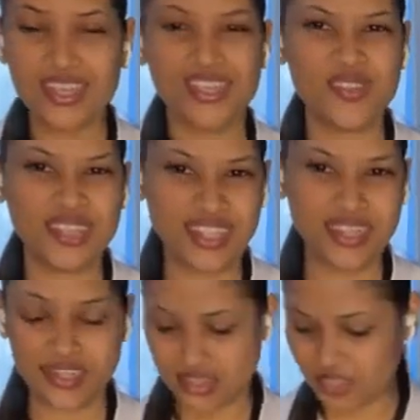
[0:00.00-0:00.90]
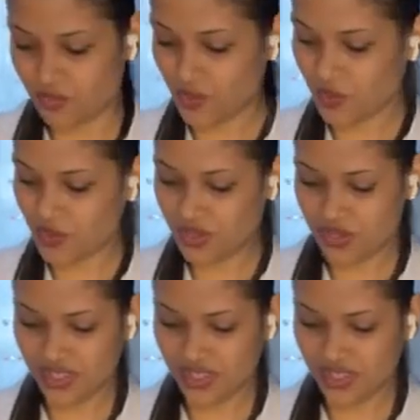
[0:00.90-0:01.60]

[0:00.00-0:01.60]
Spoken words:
you can add in some more,